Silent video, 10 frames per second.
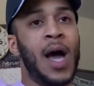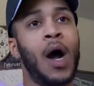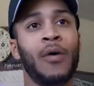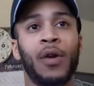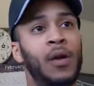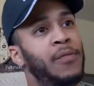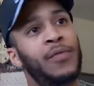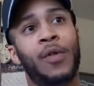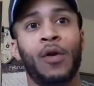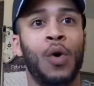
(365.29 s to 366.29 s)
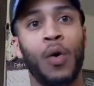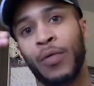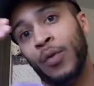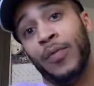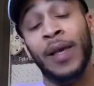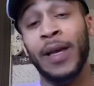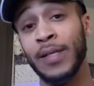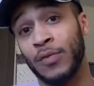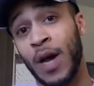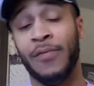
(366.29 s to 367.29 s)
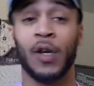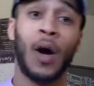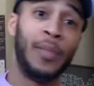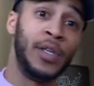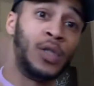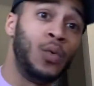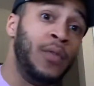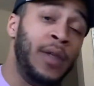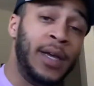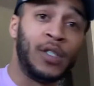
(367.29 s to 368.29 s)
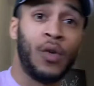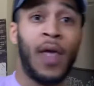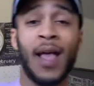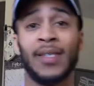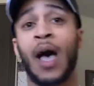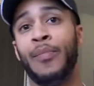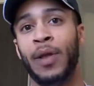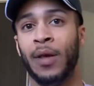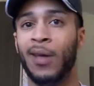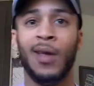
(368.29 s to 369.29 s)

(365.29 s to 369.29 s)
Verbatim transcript: However, if they're going through things, right, if the company is doing this or that's happening,